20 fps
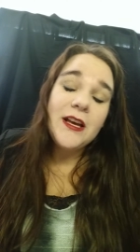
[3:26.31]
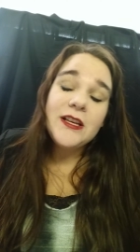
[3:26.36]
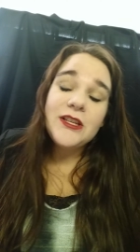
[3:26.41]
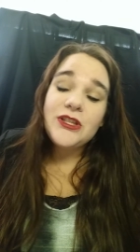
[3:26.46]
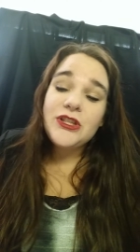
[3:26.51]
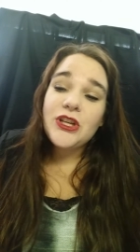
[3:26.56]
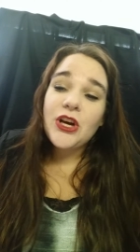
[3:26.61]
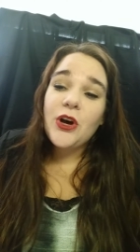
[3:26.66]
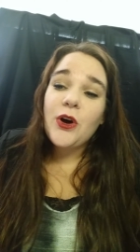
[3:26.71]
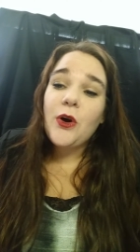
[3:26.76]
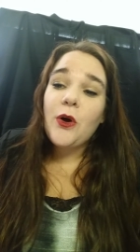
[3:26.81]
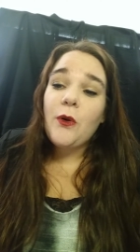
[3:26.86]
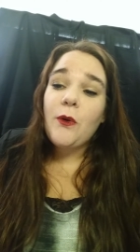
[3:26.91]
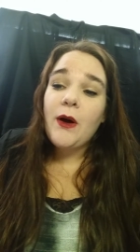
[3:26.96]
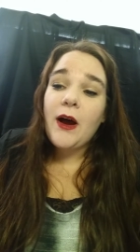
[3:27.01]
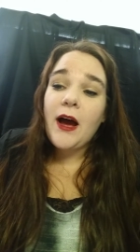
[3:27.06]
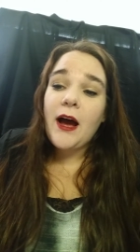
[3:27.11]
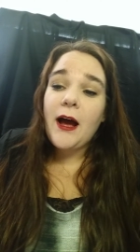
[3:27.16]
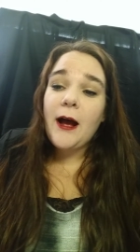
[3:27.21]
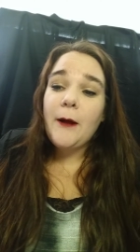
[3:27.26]

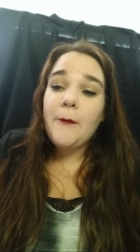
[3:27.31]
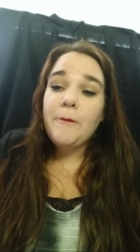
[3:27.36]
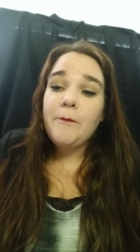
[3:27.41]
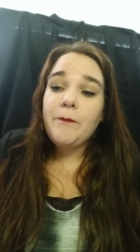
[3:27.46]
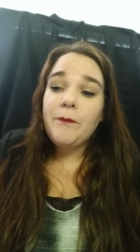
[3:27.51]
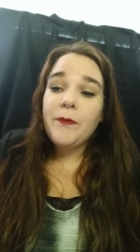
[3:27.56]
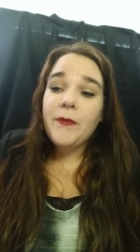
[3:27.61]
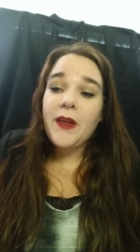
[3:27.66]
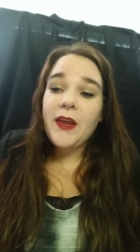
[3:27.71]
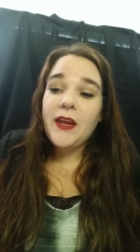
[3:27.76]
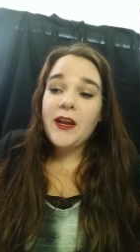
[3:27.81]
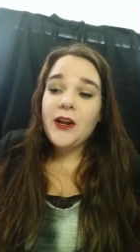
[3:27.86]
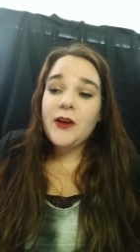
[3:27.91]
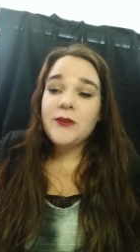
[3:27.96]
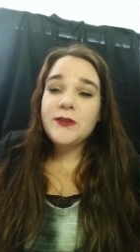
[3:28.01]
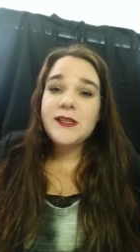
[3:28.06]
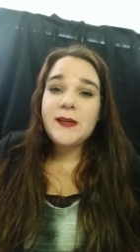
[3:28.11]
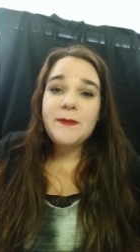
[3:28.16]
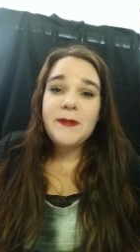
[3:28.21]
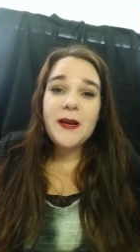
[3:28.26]
So, um, you
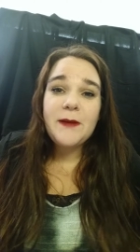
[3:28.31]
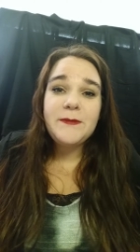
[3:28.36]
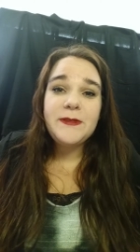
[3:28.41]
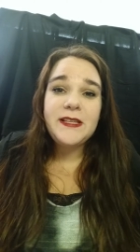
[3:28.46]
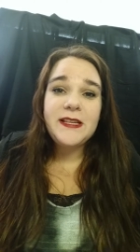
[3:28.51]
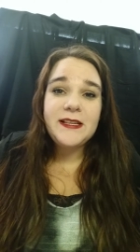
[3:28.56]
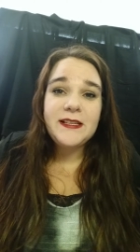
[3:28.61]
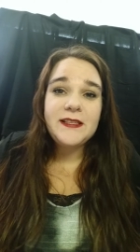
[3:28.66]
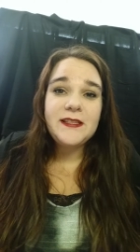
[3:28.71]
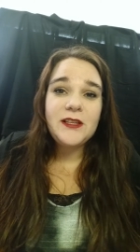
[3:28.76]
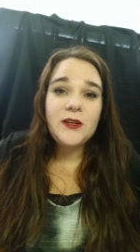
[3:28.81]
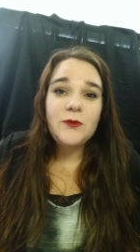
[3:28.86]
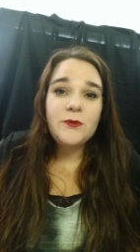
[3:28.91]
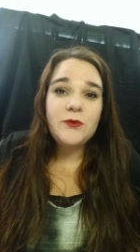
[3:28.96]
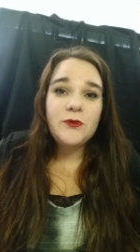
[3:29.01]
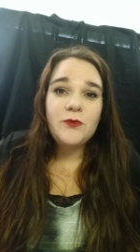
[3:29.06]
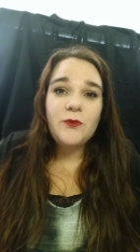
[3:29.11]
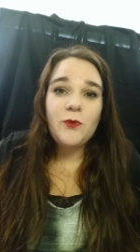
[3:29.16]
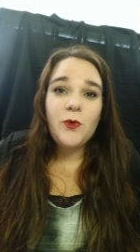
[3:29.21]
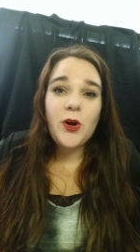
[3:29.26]
know, sometimes things
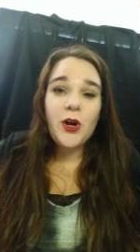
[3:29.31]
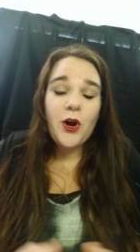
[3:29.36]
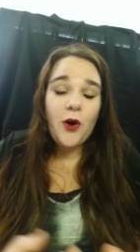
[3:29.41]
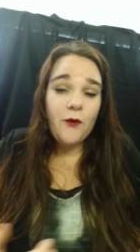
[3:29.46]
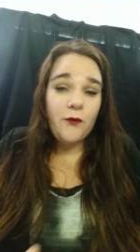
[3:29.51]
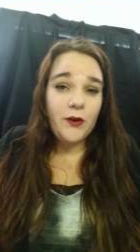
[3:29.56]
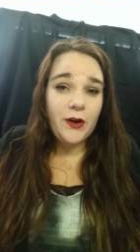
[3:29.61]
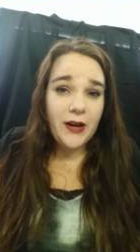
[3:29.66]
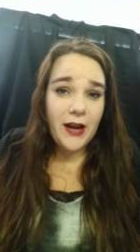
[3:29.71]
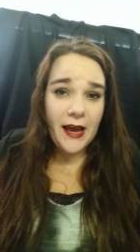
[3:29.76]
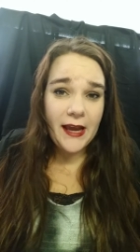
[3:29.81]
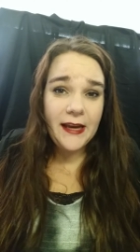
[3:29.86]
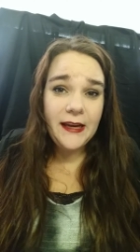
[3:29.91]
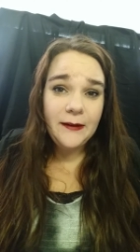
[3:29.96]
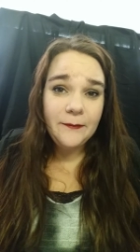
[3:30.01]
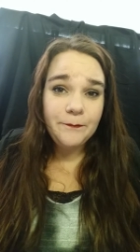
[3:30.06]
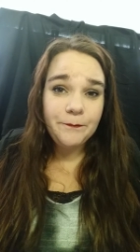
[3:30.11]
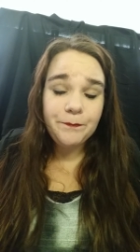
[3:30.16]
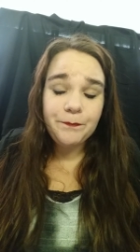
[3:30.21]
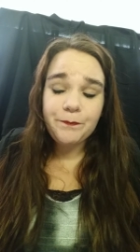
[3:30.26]
don't work overnight.